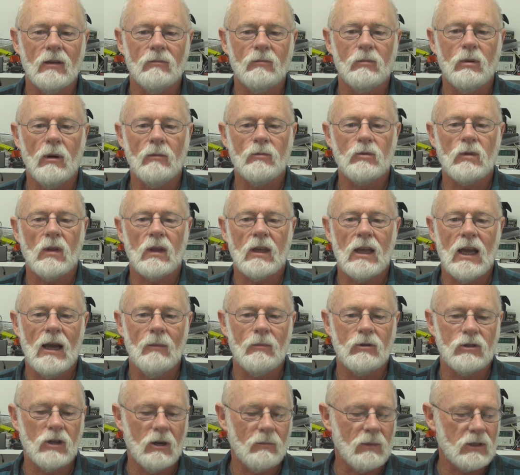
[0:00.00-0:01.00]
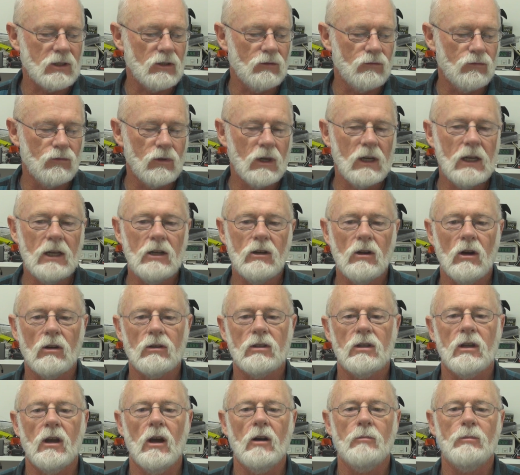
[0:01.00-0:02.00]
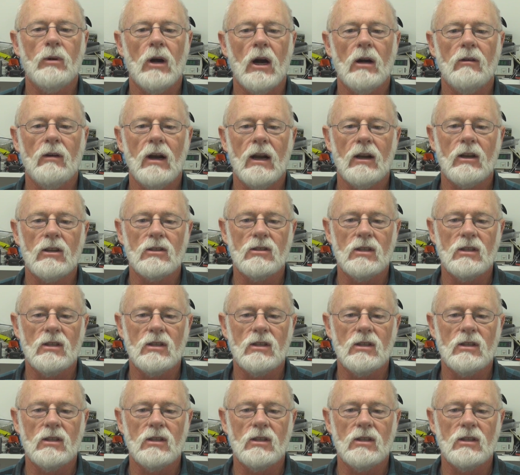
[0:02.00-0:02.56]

The problems with the Karma drone must have really knocked GoPro around,